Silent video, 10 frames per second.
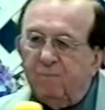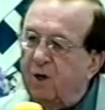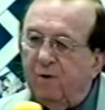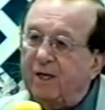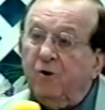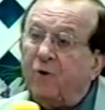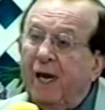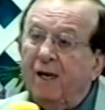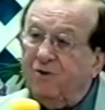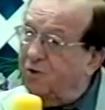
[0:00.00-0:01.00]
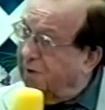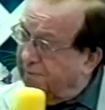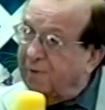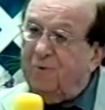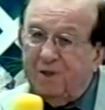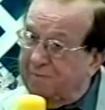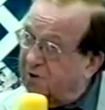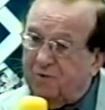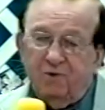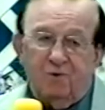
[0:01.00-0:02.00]
Serve him knowing you
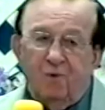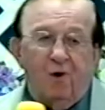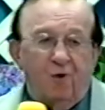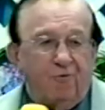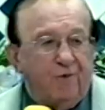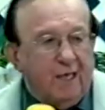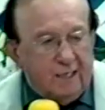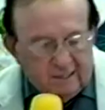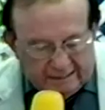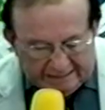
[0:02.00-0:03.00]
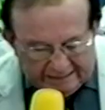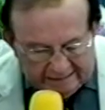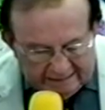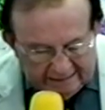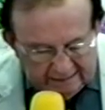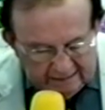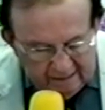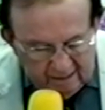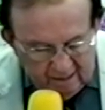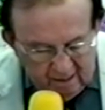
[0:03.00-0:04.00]
can't do it, but with him you can do all
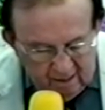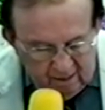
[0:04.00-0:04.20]
things.